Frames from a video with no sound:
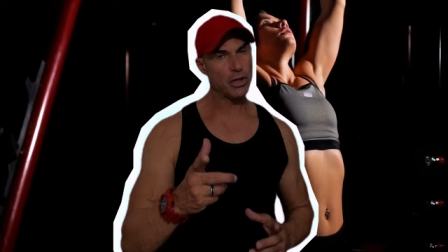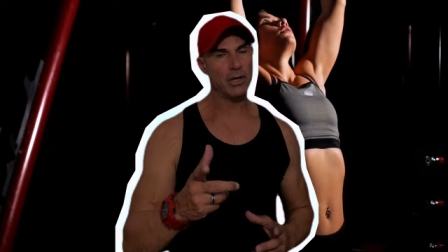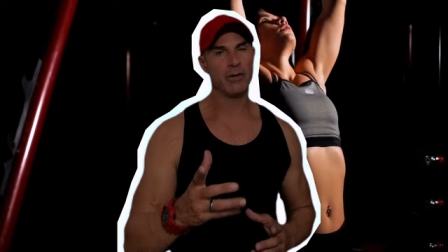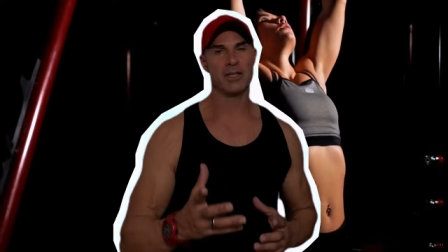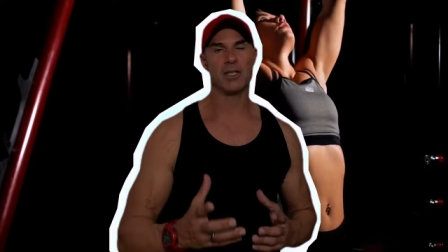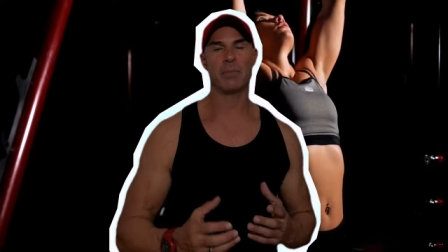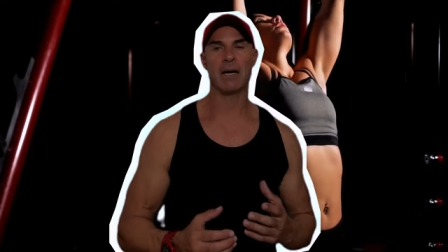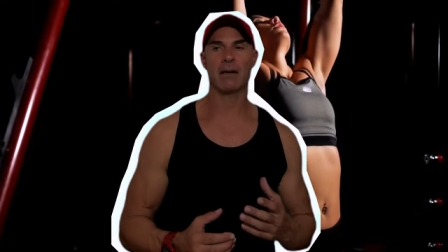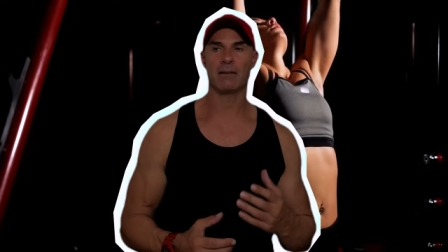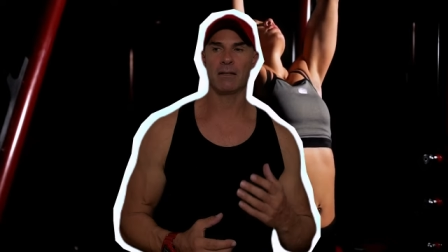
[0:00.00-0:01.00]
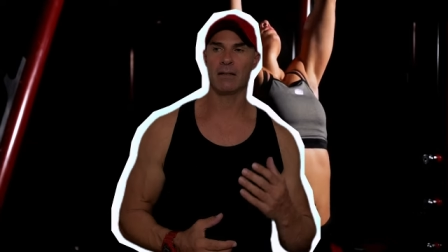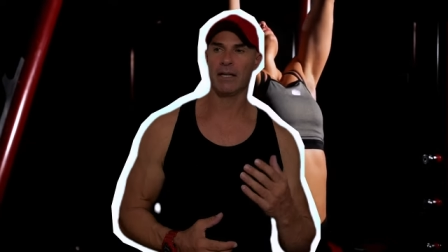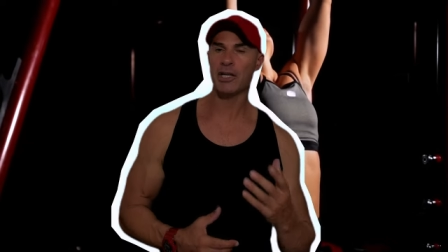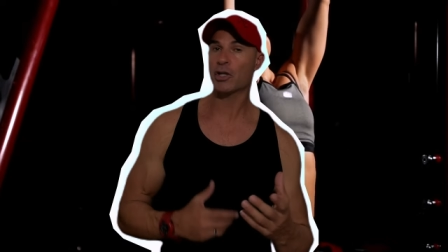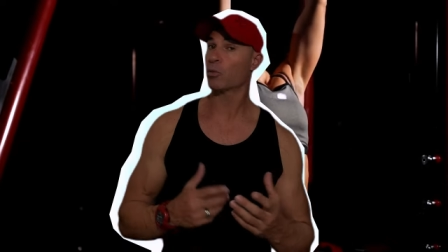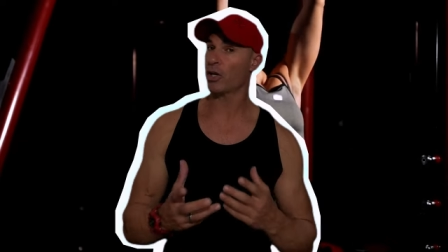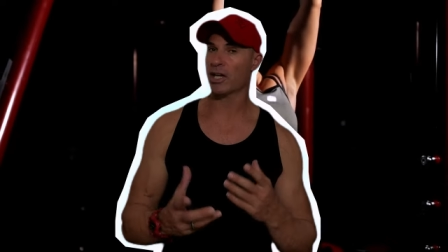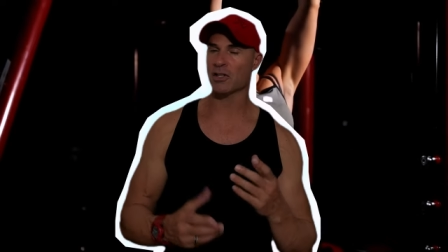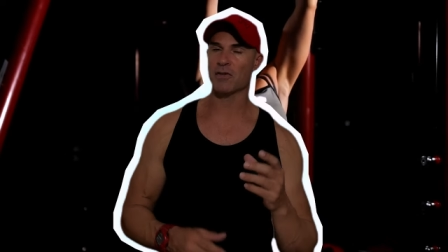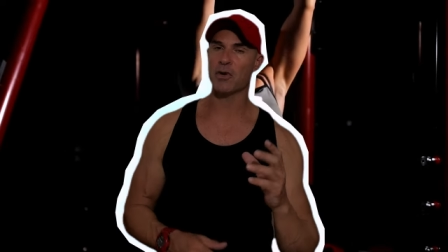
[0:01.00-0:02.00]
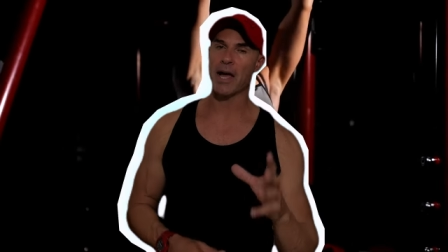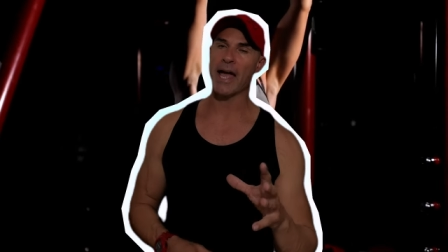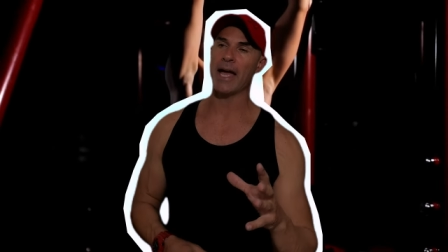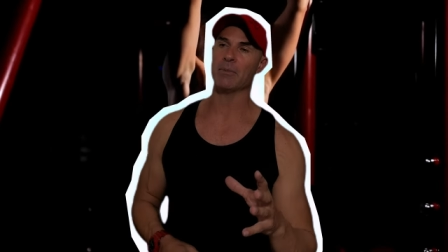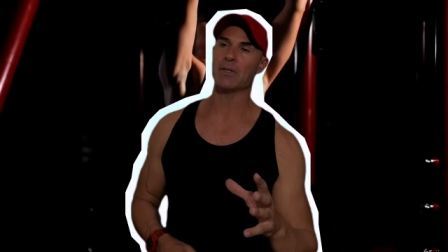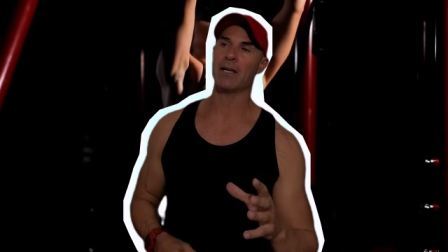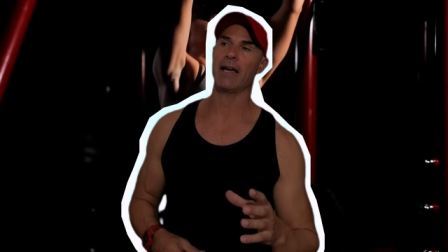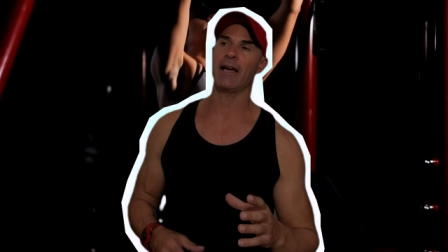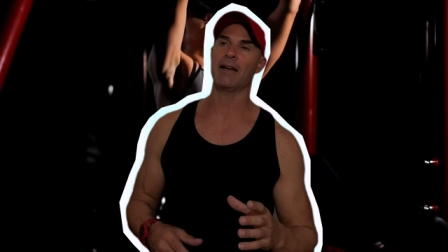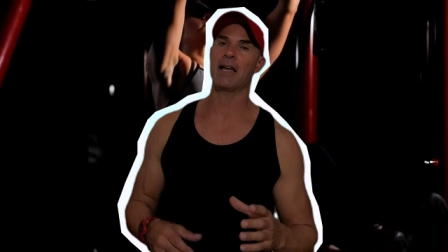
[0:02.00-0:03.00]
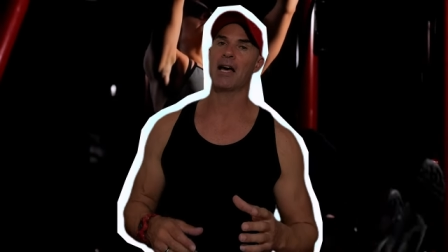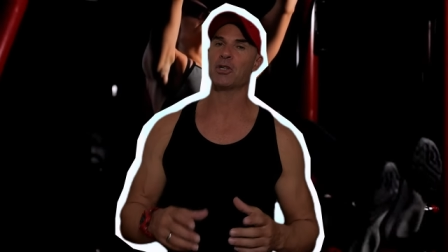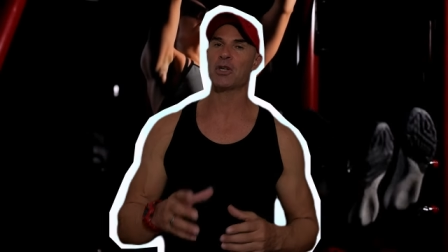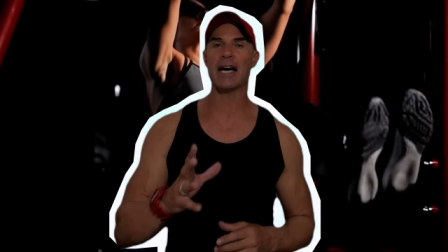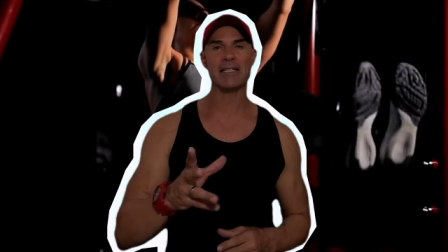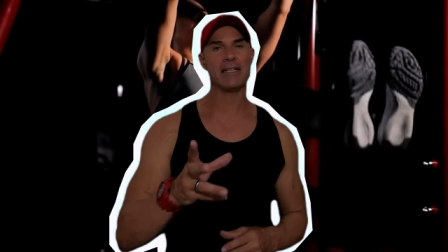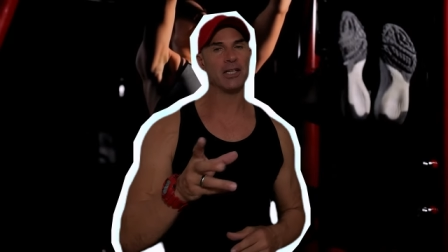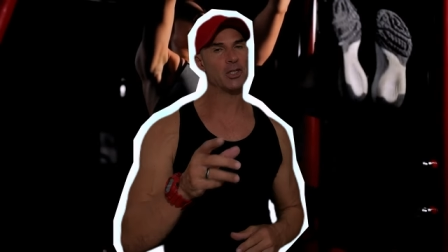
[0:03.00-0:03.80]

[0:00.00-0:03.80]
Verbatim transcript: curious about the intricate workings of your abs and how to isolate